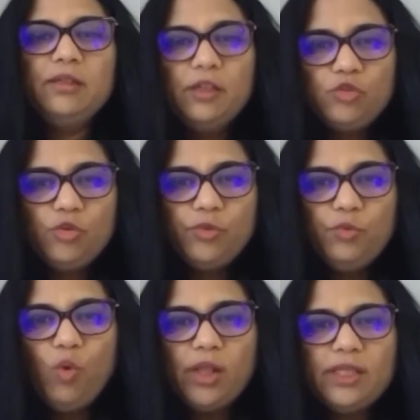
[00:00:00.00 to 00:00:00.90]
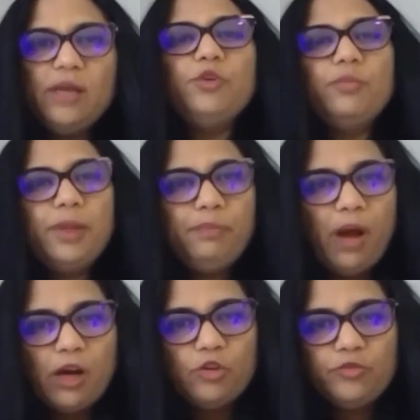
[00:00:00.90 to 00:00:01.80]
So we want them to be
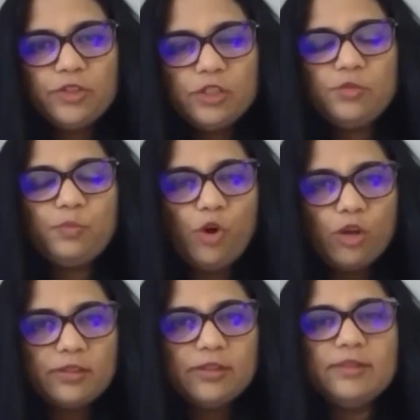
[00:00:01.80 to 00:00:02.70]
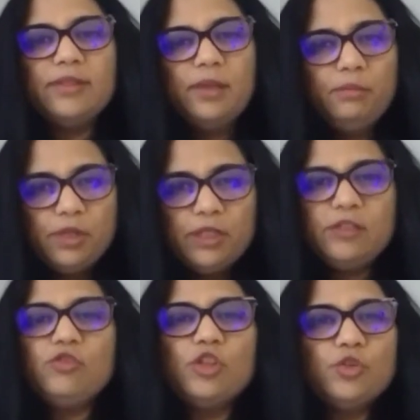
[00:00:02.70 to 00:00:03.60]
part of this process, build the
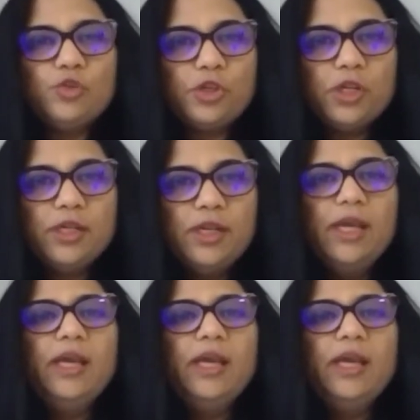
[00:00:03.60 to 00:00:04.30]
solution,